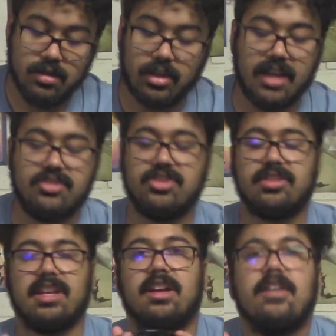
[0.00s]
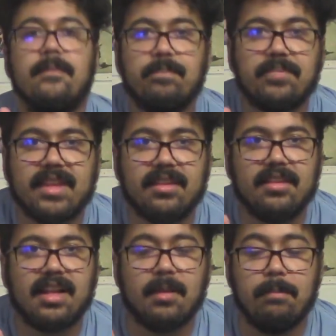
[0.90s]
Okay, it's just like a
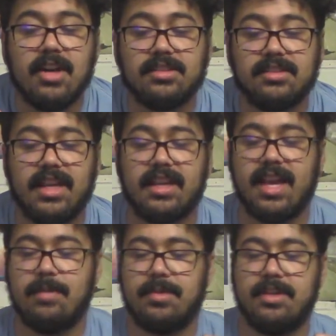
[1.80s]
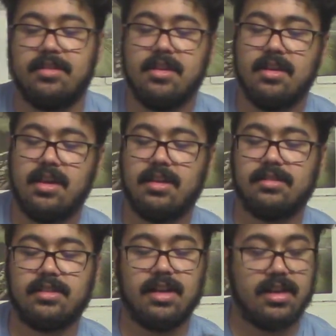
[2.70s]
like a mug to take camping, and
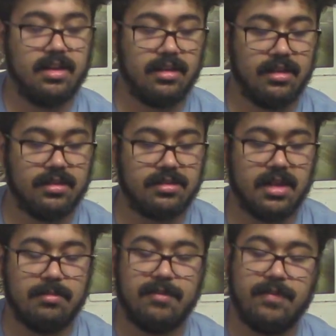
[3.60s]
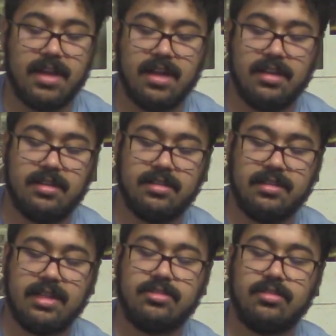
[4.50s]
it's got a zombified
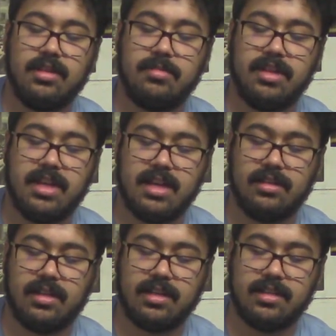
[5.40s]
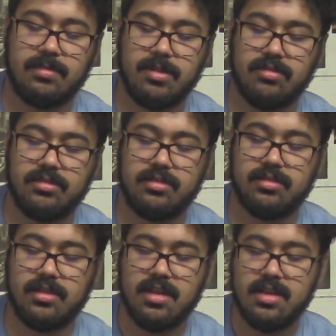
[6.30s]
Statue of Liberty head, like in the
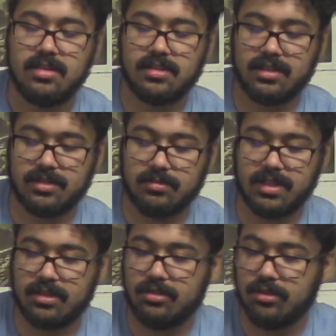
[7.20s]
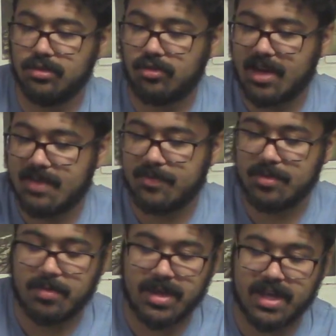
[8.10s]
posters. It's got some like glue crap from
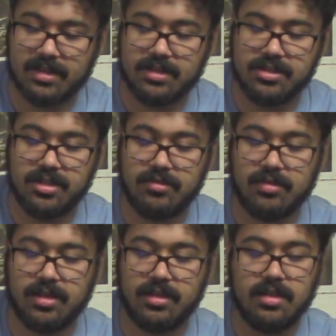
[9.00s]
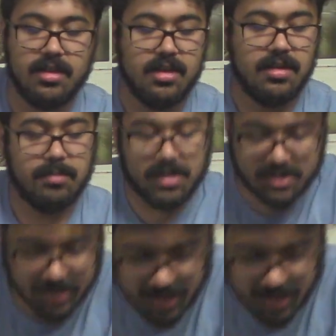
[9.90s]
the packaging on it, but it's a